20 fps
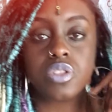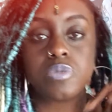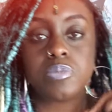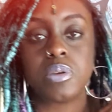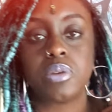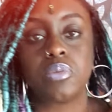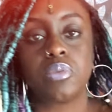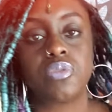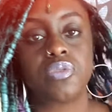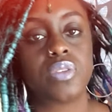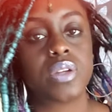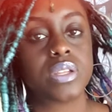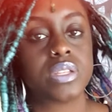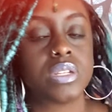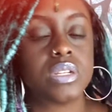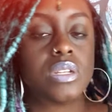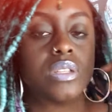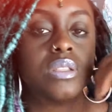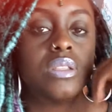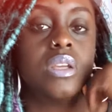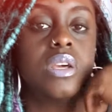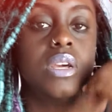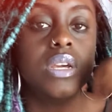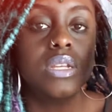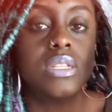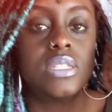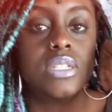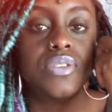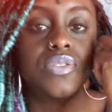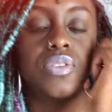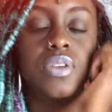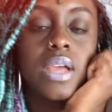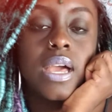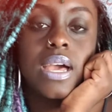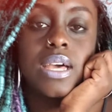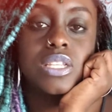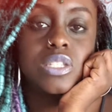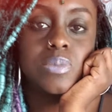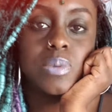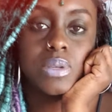It's being reflected in different
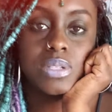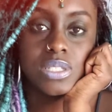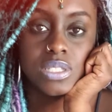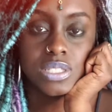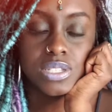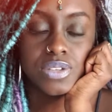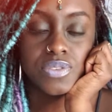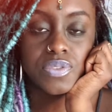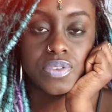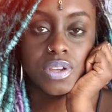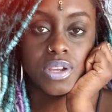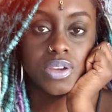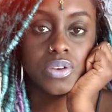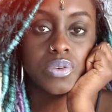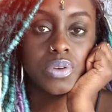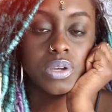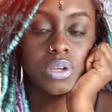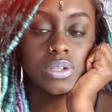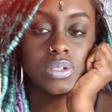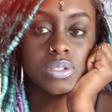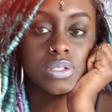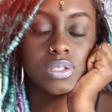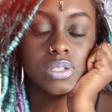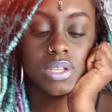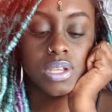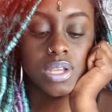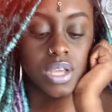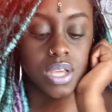aspects in different areas.